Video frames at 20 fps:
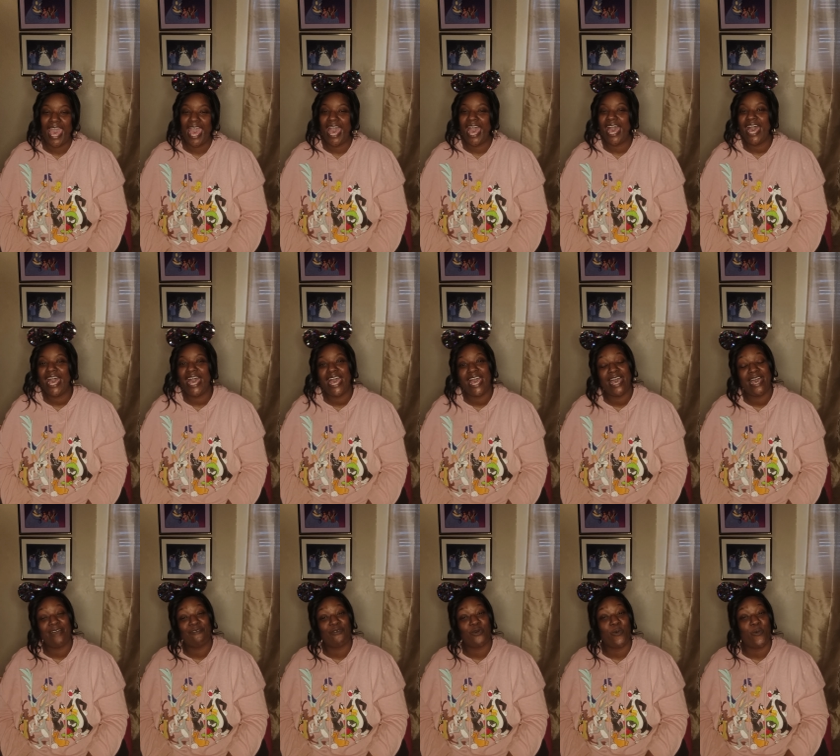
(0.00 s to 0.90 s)
I
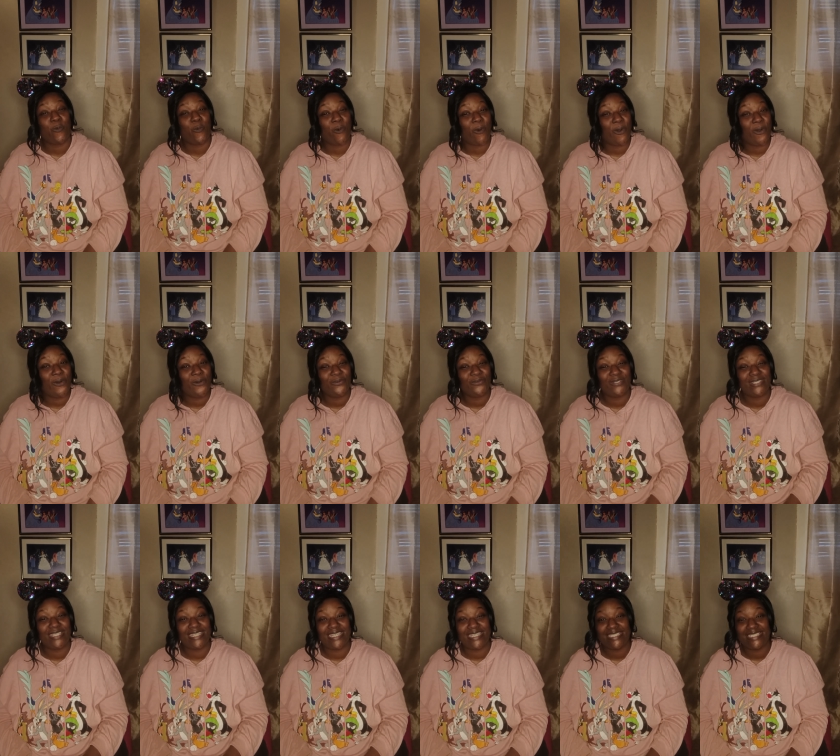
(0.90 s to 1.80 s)
have a Walt
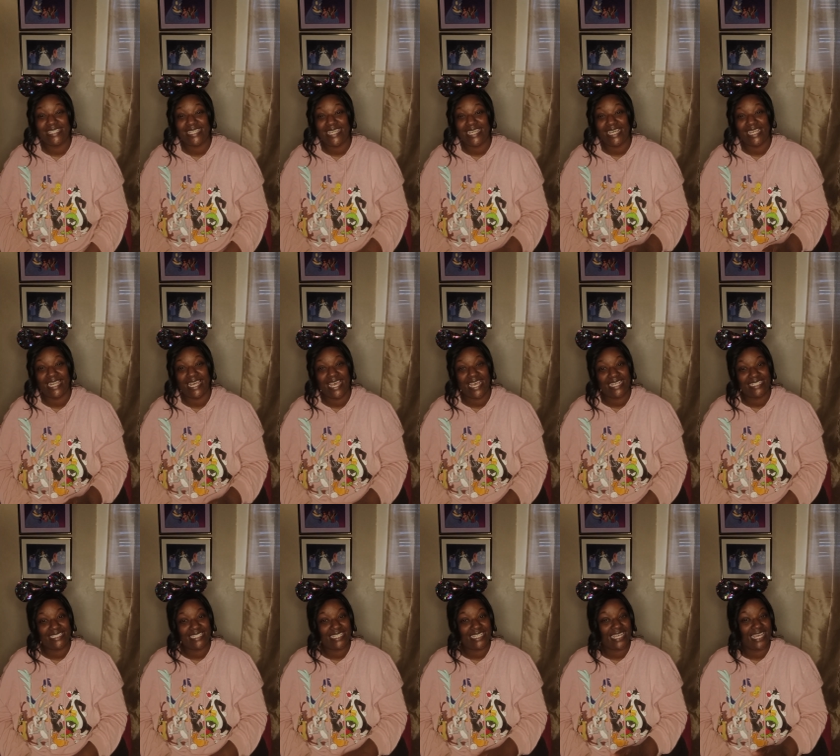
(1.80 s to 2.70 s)
Disney
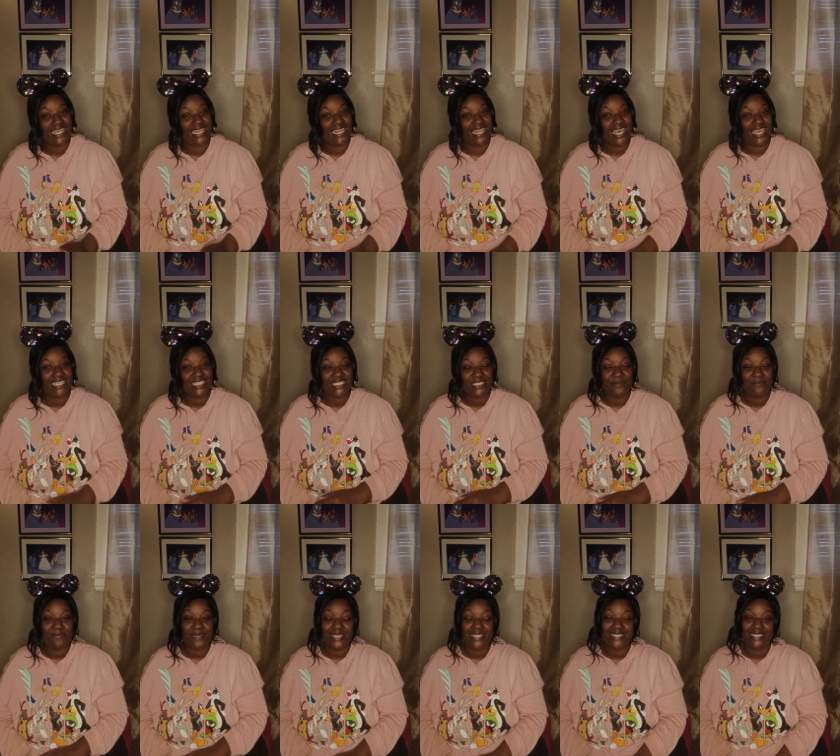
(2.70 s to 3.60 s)
Classic Collection
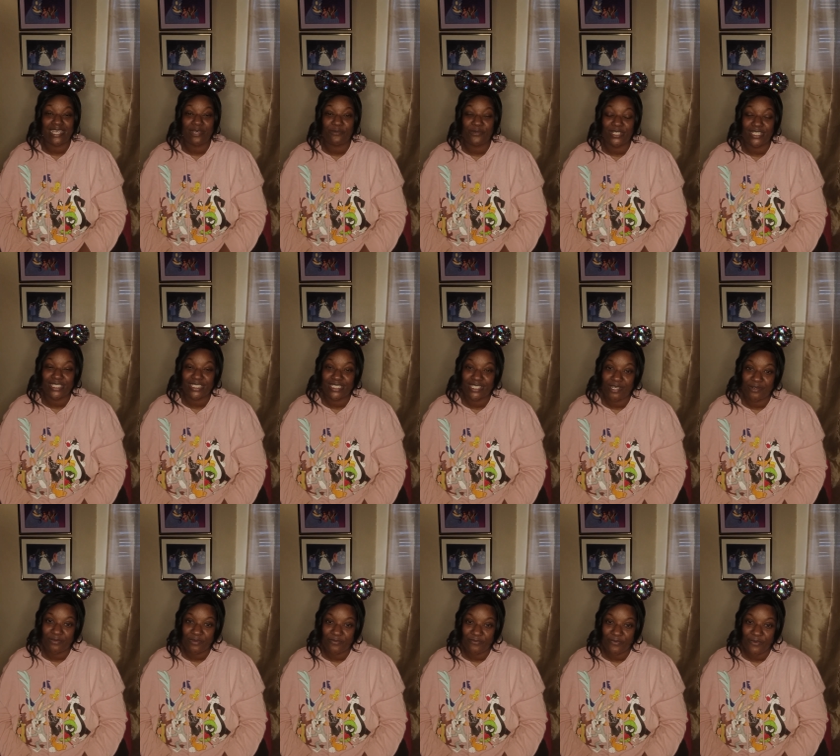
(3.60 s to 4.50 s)
piece I want to share
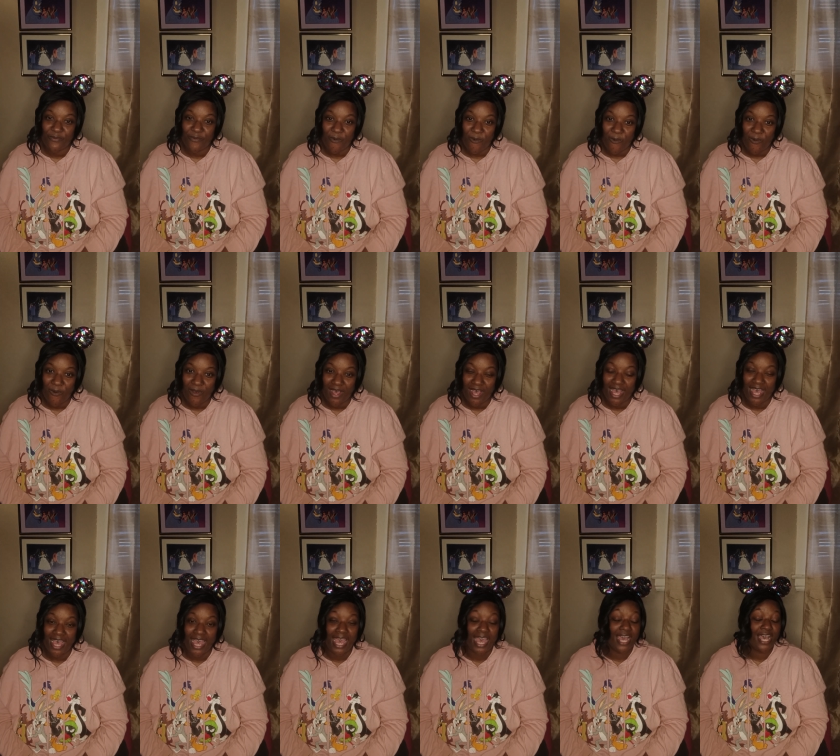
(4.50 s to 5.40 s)
with you all,
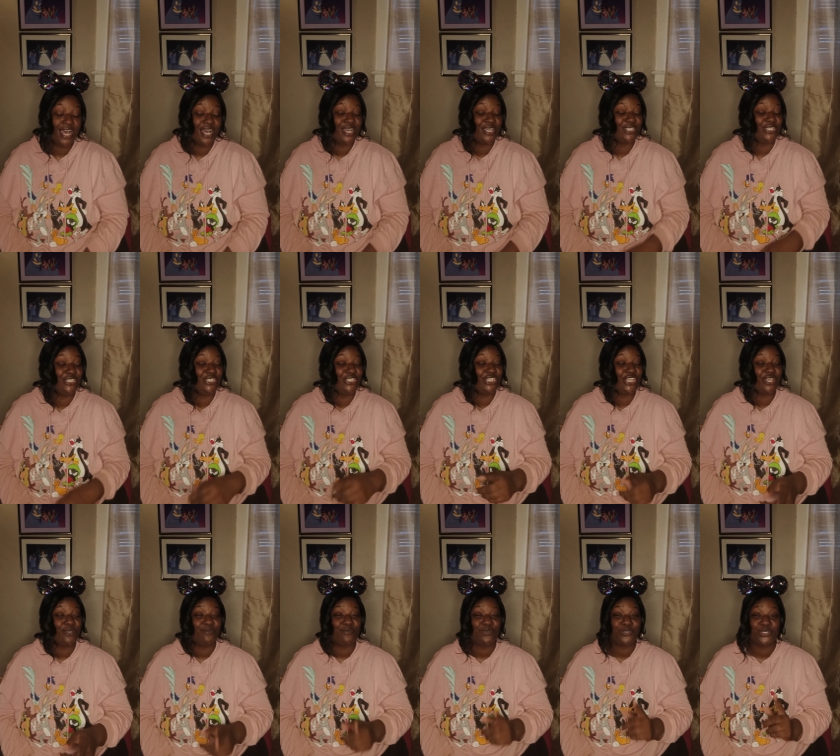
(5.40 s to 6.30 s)
a
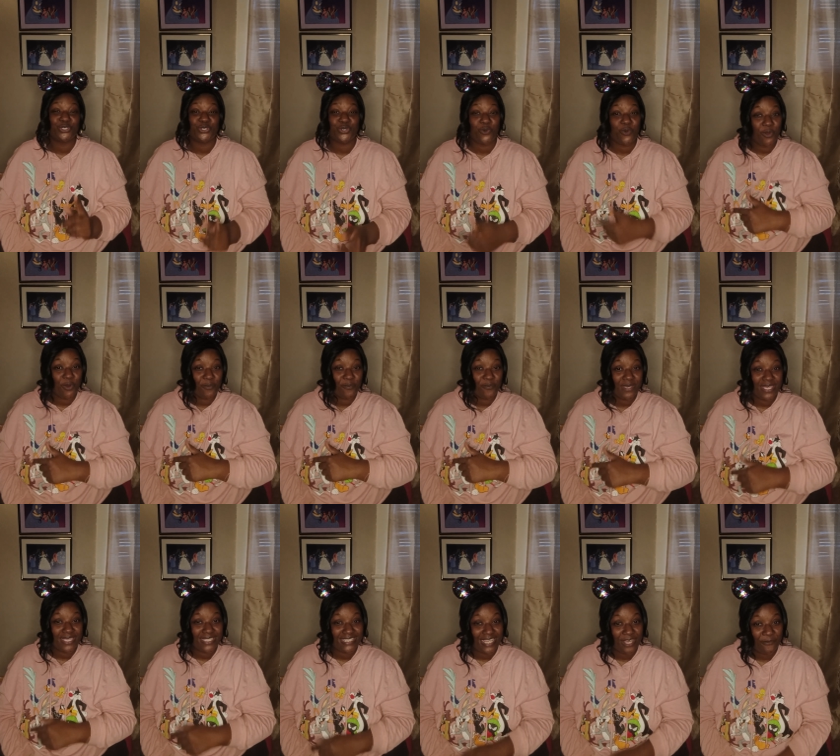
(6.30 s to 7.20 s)
Jim Shore
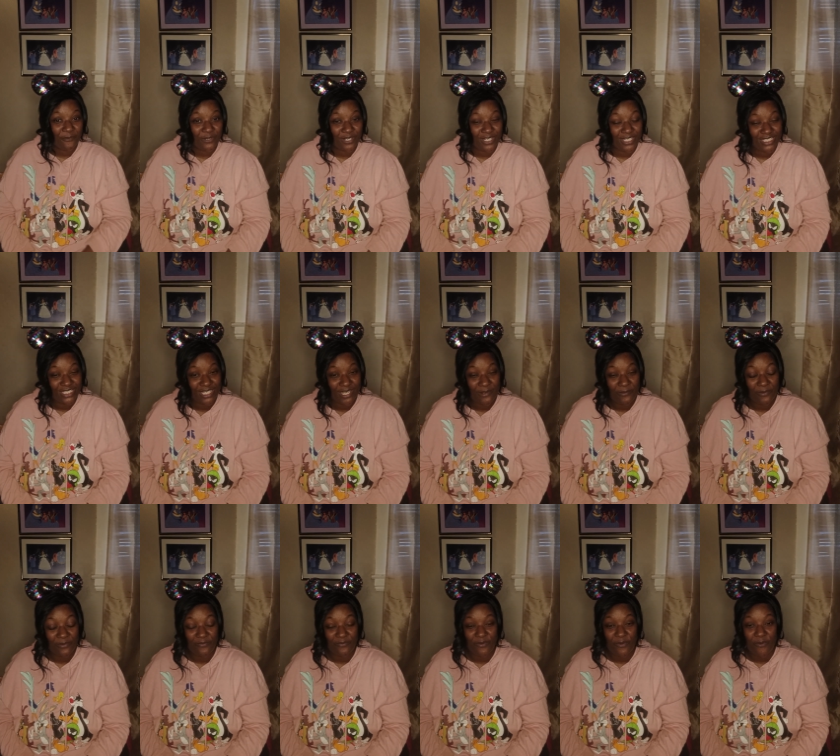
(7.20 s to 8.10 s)
piece I want to share
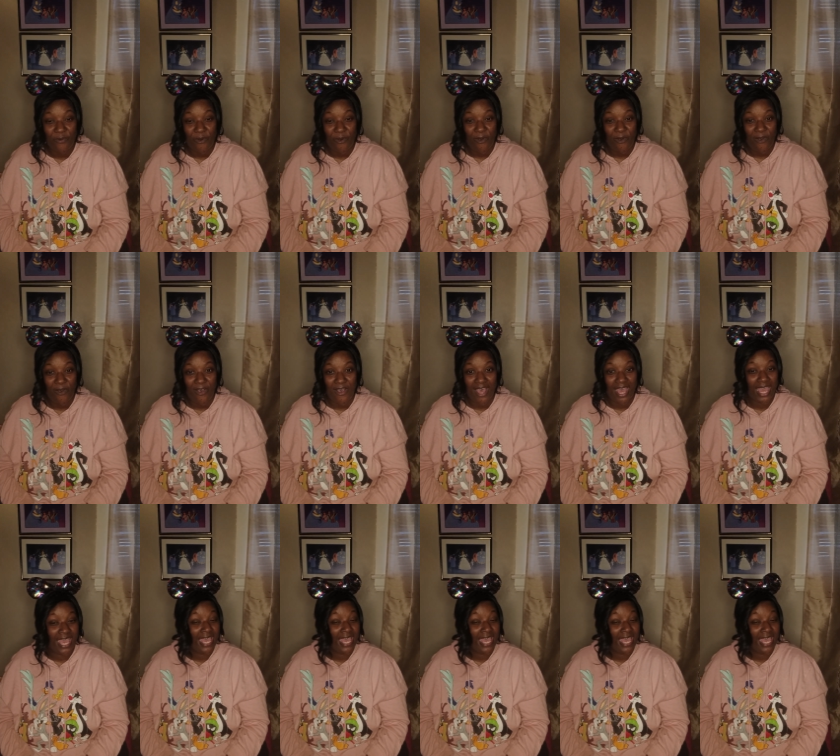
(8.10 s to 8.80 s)
with you all,